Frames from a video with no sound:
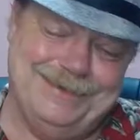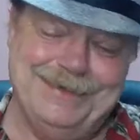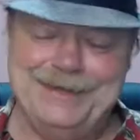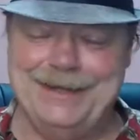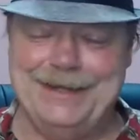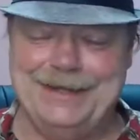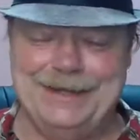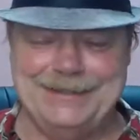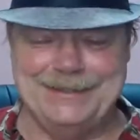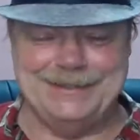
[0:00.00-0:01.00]

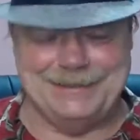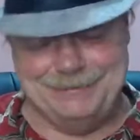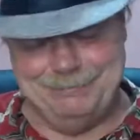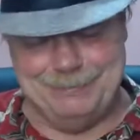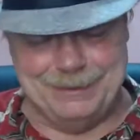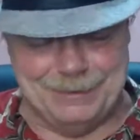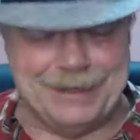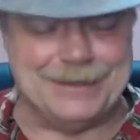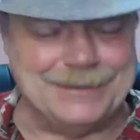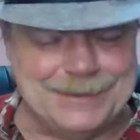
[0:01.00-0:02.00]
Yeah, just being
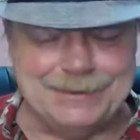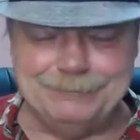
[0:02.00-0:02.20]
honest.